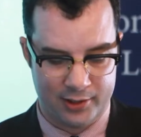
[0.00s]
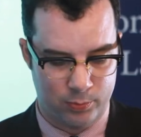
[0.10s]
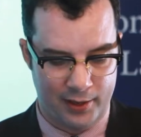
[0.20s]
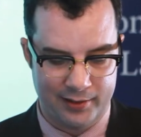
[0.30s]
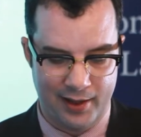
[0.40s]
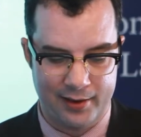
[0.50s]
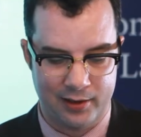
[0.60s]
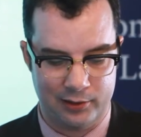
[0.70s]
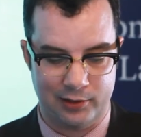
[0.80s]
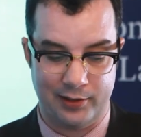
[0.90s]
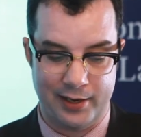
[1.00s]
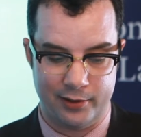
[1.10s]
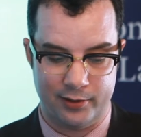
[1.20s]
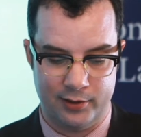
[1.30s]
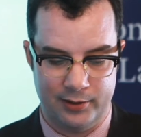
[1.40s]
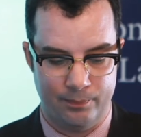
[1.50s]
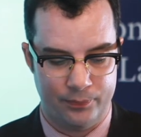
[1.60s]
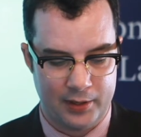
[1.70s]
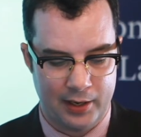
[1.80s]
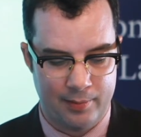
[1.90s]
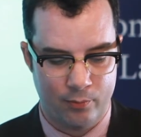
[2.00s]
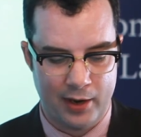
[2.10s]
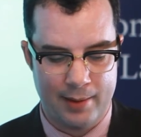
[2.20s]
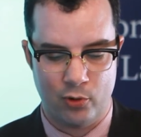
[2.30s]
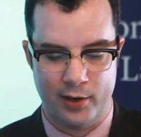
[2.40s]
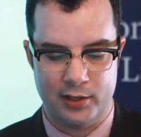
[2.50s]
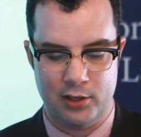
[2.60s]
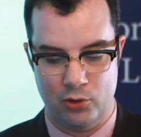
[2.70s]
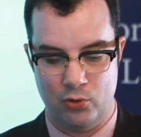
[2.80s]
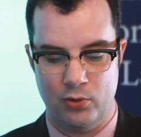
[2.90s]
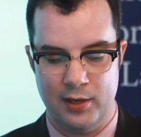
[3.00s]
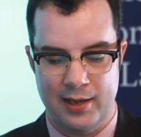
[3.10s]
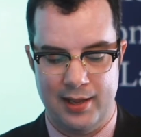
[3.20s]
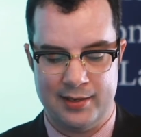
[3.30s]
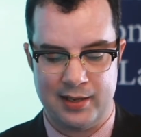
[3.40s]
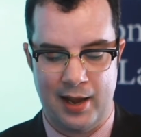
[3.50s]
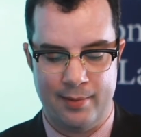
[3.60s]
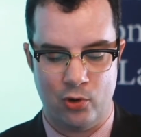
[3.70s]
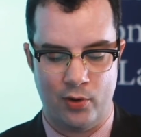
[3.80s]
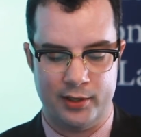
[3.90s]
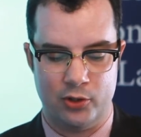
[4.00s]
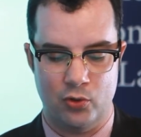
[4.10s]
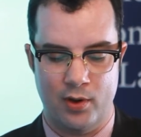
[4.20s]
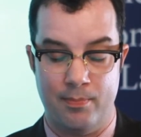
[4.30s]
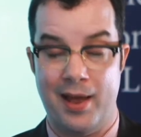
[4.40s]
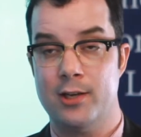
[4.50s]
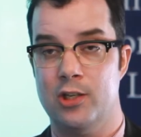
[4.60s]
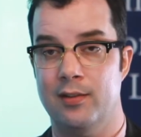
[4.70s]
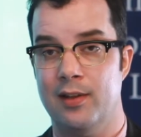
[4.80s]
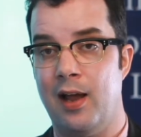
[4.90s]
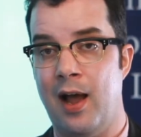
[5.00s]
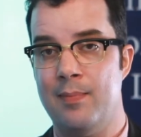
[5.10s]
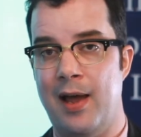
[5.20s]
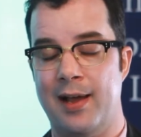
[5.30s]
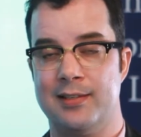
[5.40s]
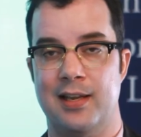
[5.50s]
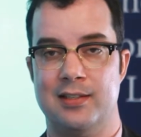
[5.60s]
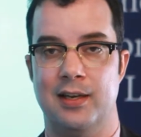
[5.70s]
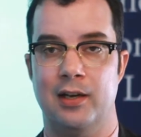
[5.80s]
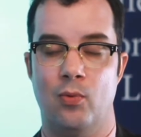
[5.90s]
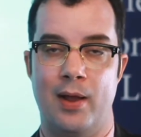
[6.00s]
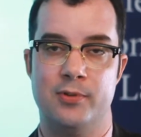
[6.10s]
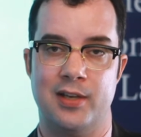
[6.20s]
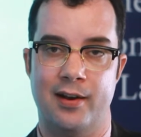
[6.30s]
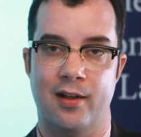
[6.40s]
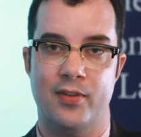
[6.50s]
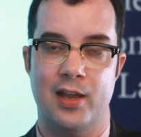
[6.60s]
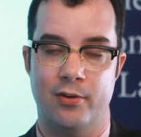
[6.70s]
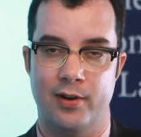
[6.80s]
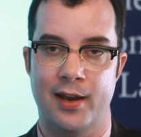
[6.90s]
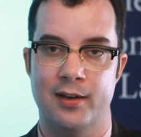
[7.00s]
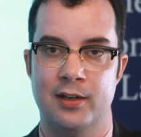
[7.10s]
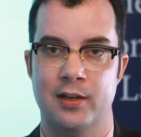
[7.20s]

explain that a little later. Um, what I'm going to do is I'm going to imagine that I'm accessing a website on the internet